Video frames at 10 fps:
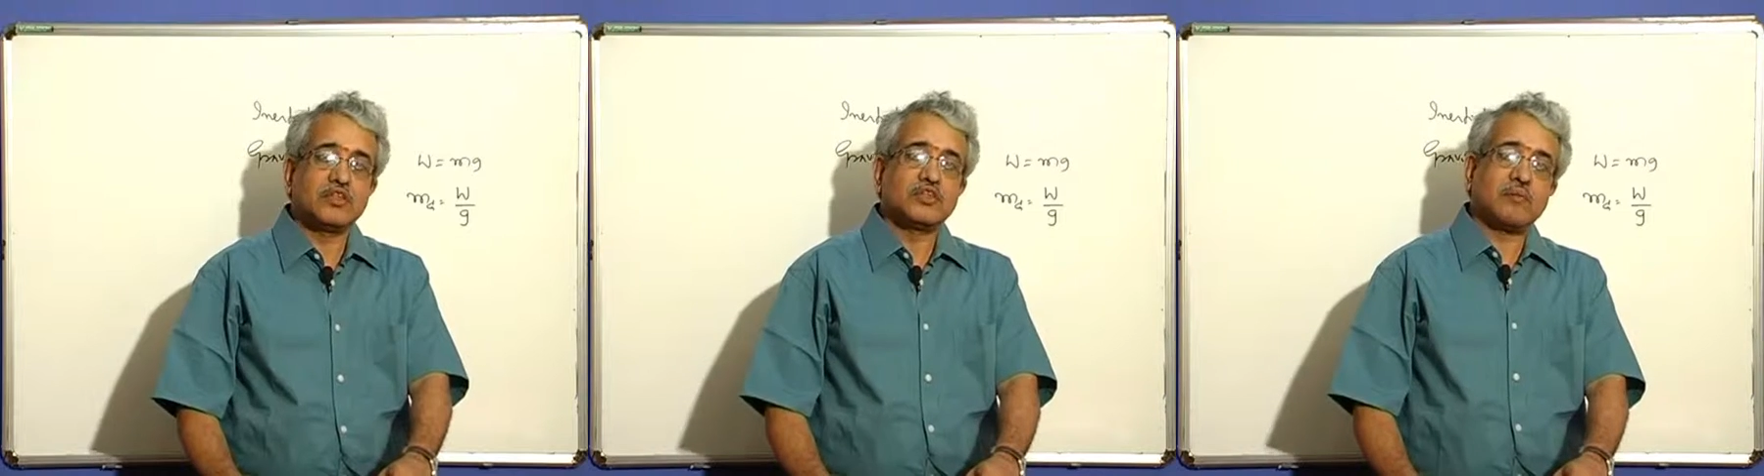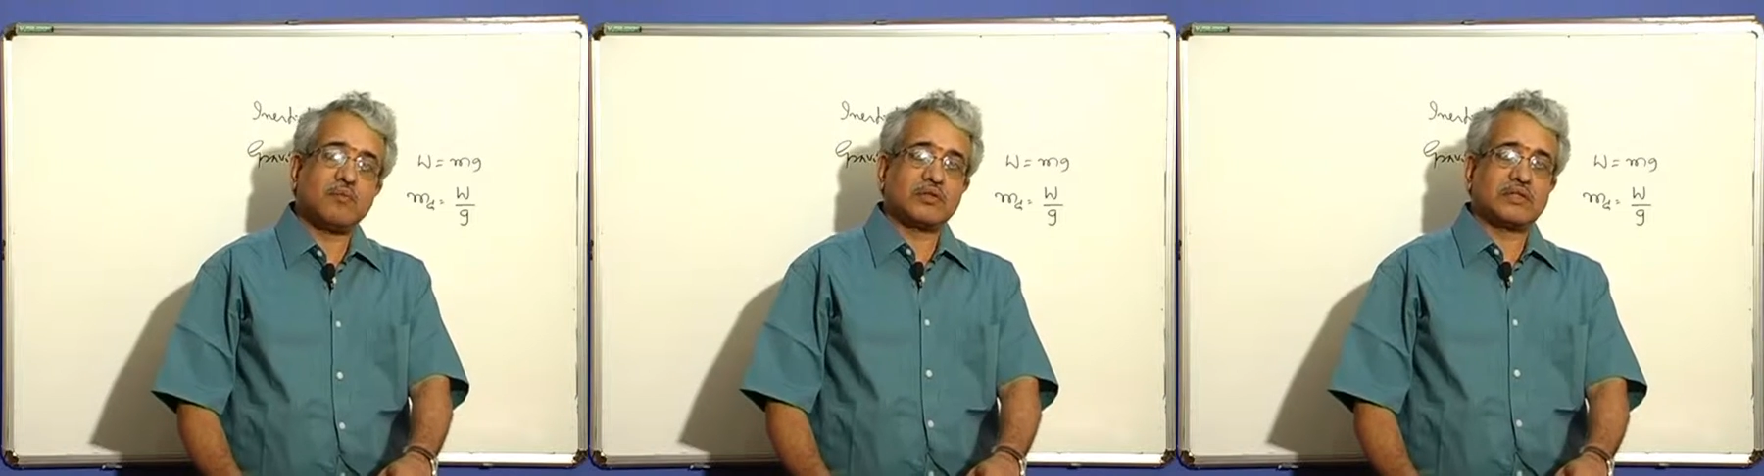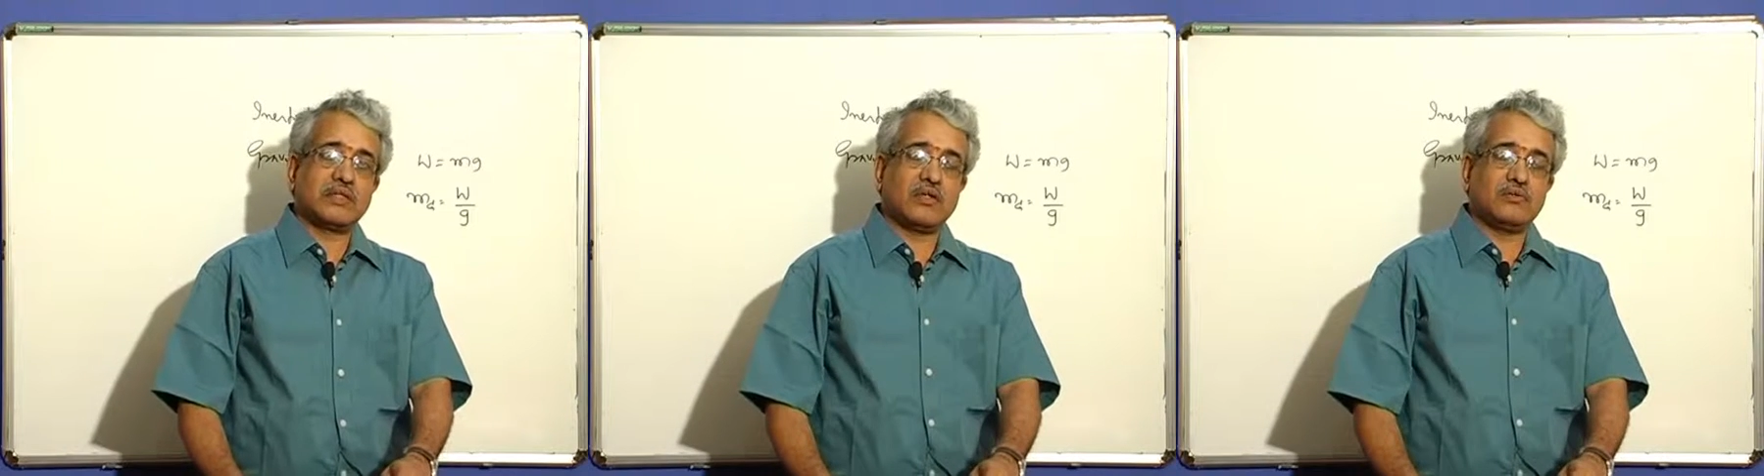
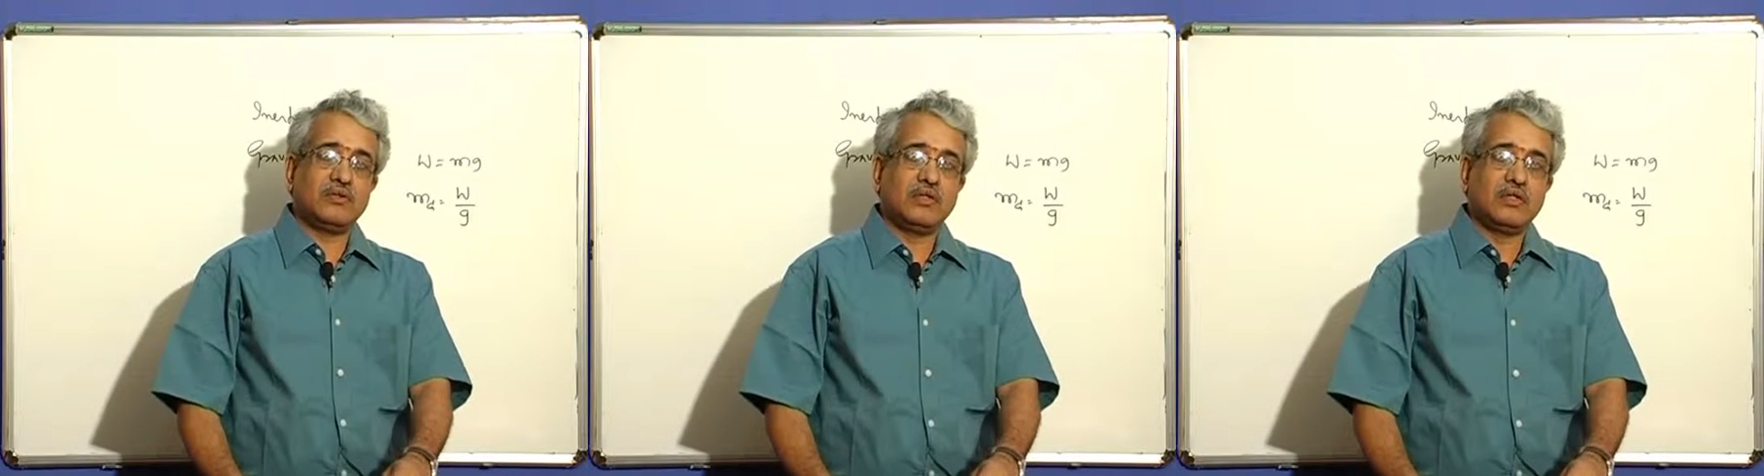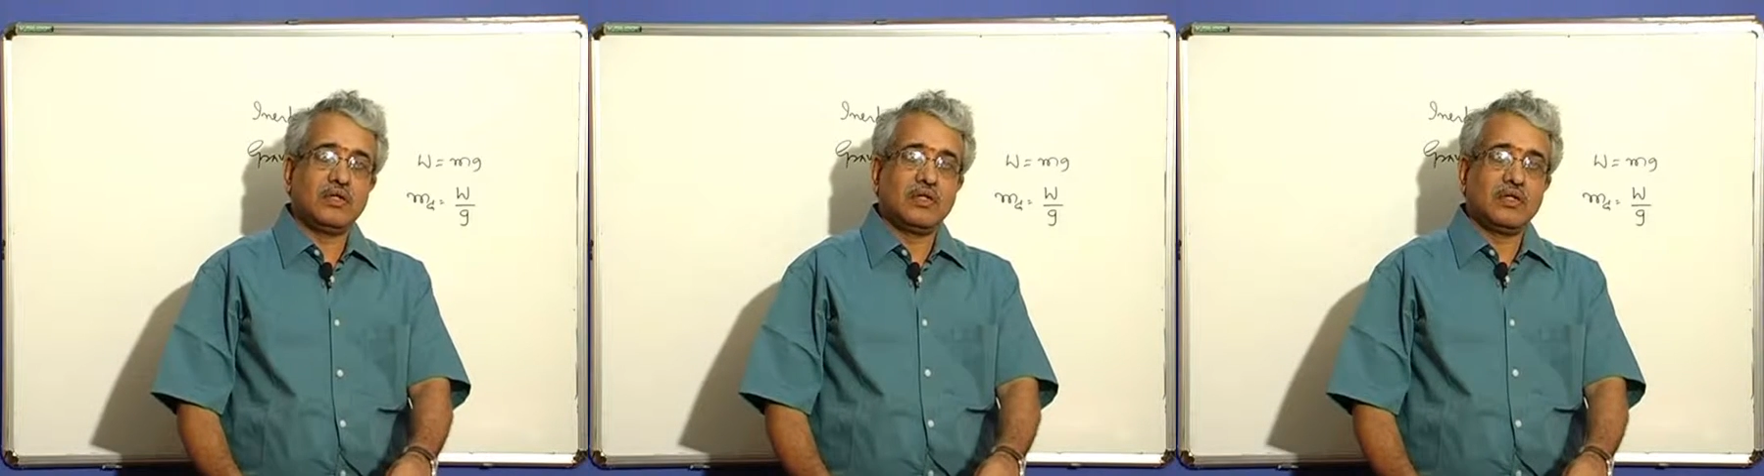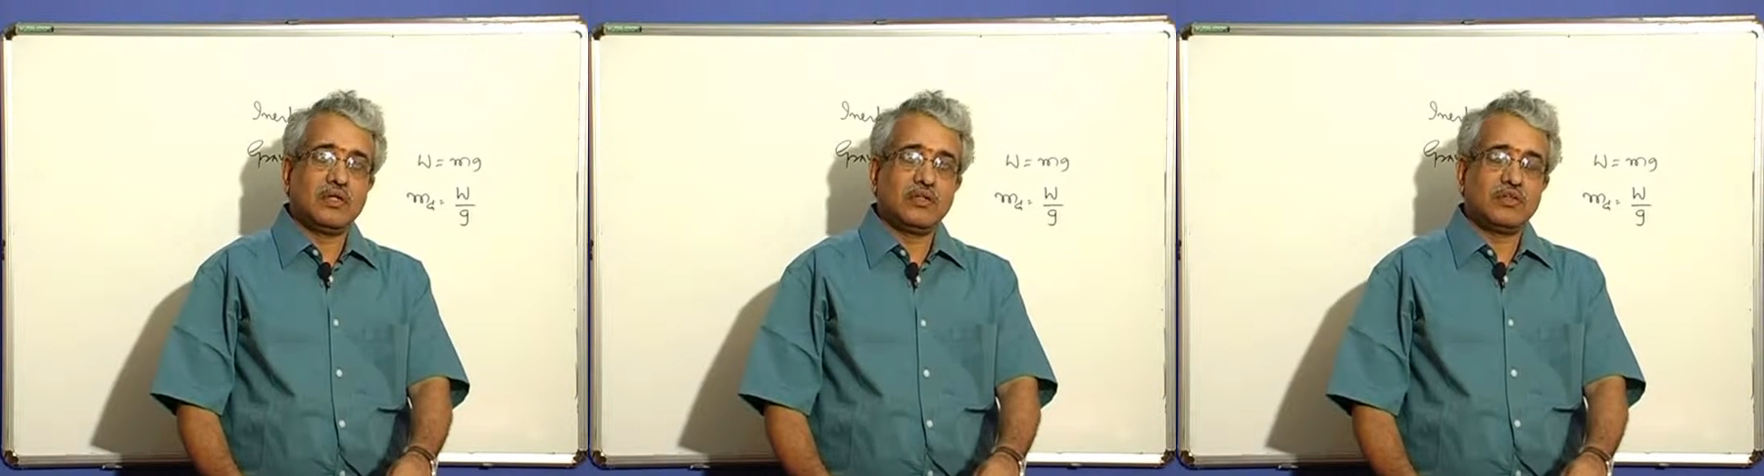Suppose now
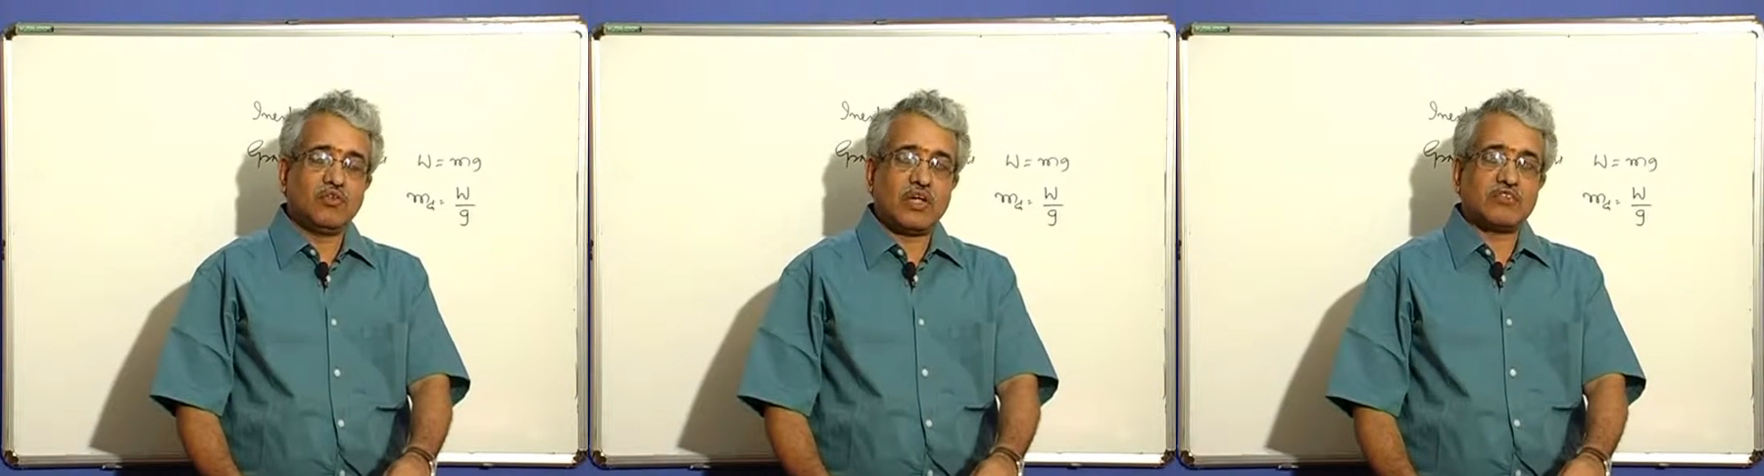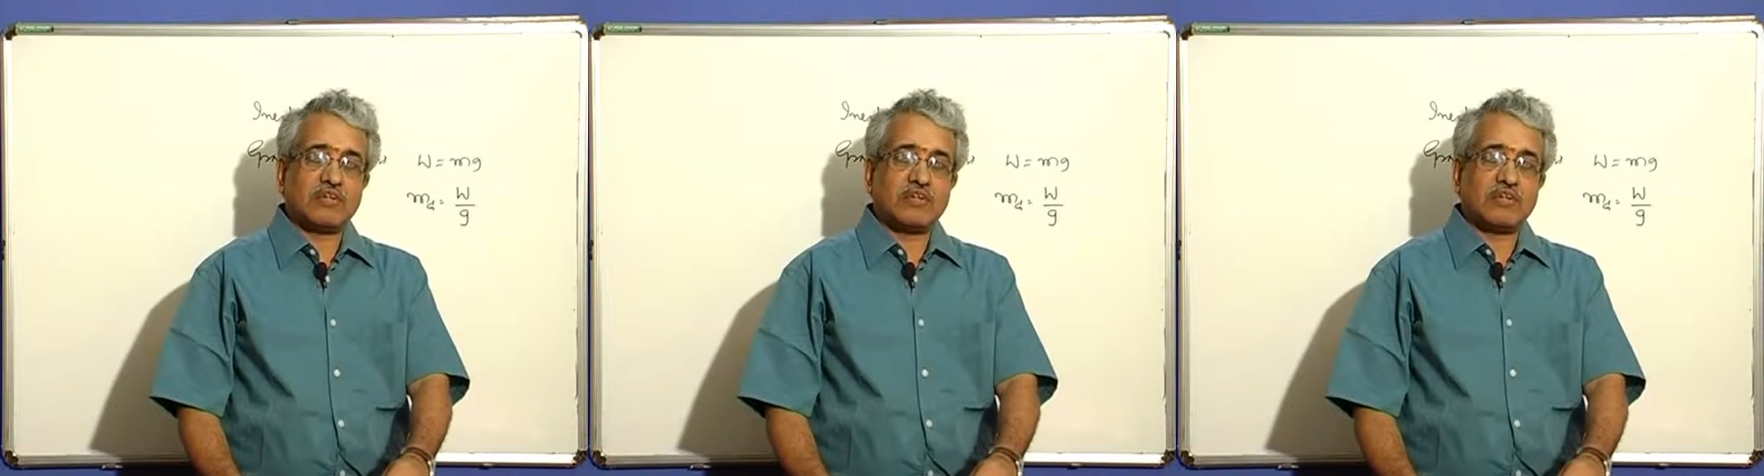you want to